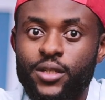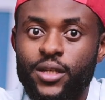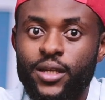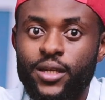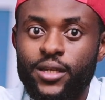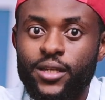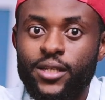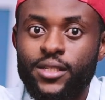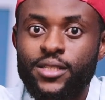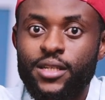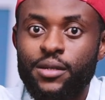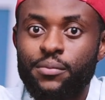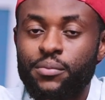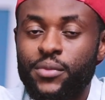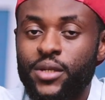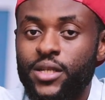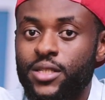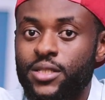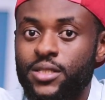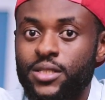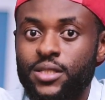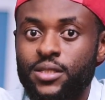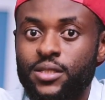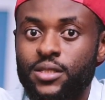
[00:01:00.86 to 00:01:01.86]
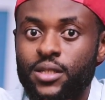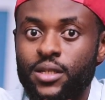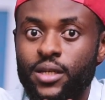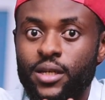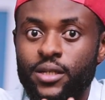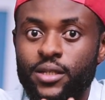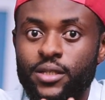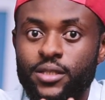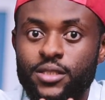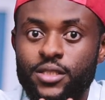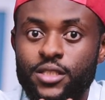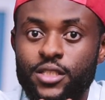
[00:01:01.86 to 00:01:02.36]
can get amazing
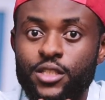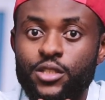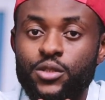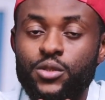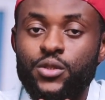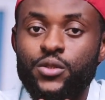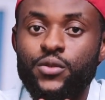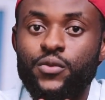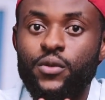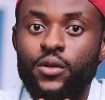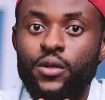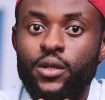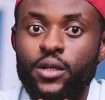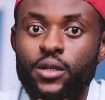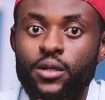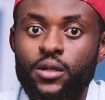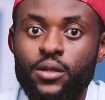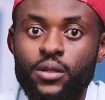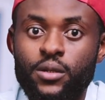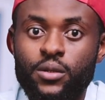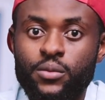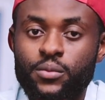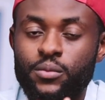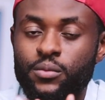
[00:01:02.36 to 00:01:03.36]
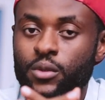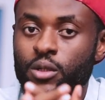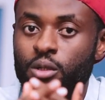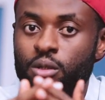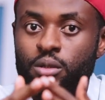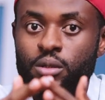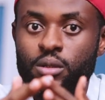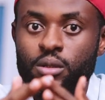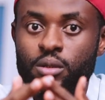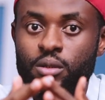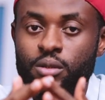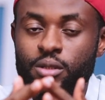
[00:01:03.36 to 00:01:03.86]
deals
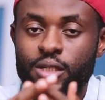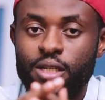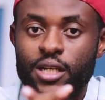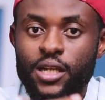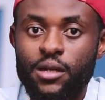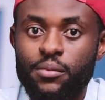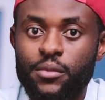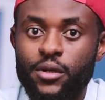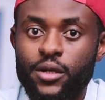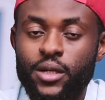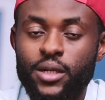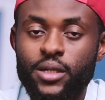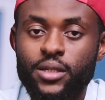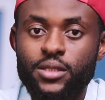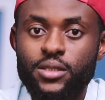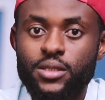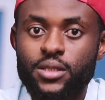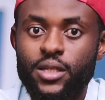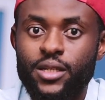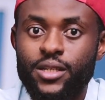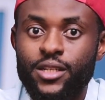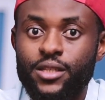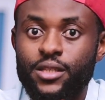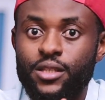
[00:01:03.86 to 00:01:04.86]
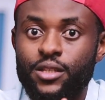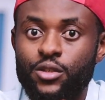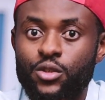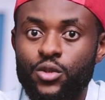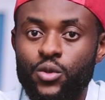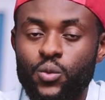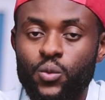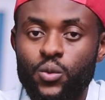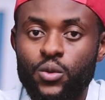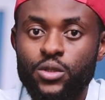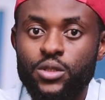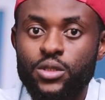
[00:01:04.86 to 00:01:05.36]
on cameras, anything you
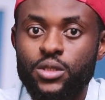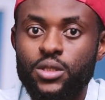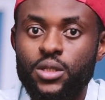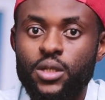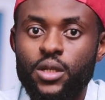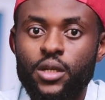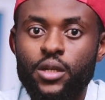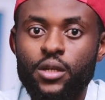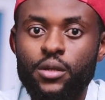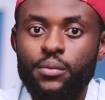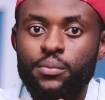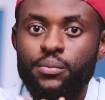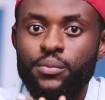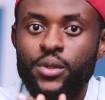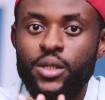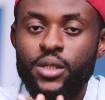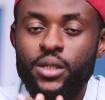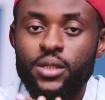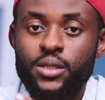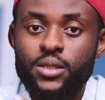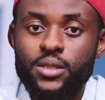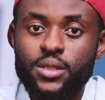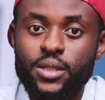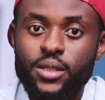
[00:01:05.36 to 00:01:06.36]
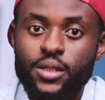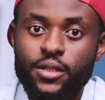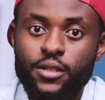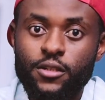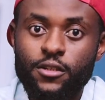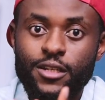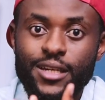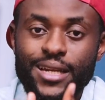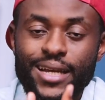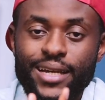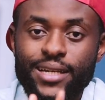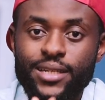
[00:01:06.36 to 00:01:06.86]
want, be it
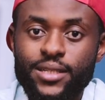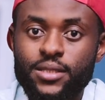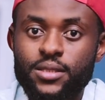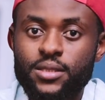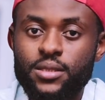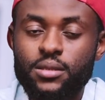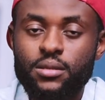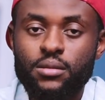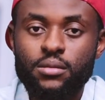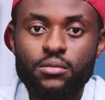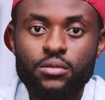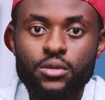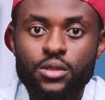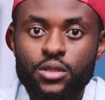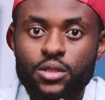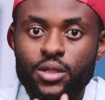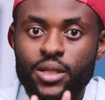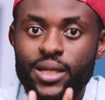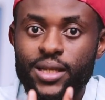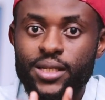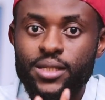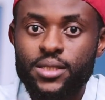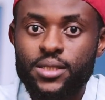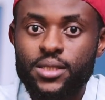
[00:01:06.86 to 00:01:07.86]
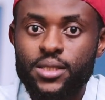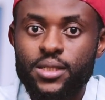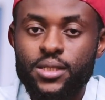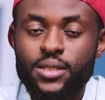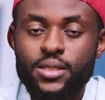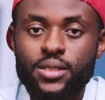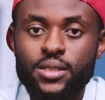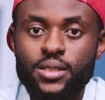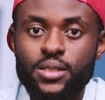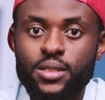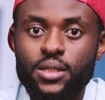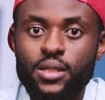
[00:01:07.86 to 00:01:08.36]
lights,
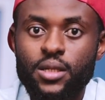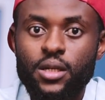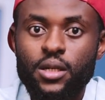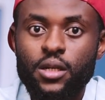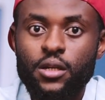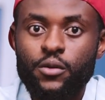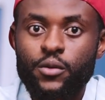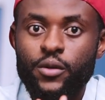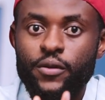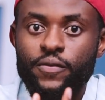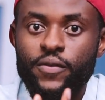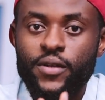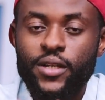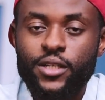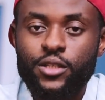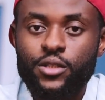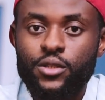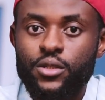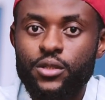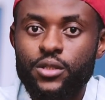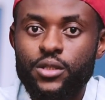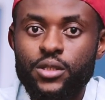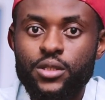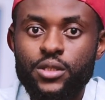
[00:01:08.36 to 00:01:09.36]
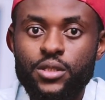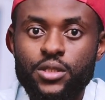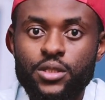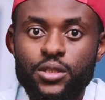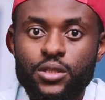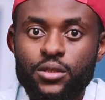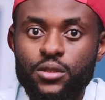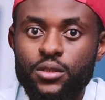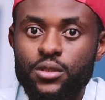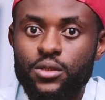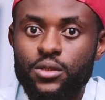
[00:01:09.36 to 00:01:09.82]
lenses, reflectors,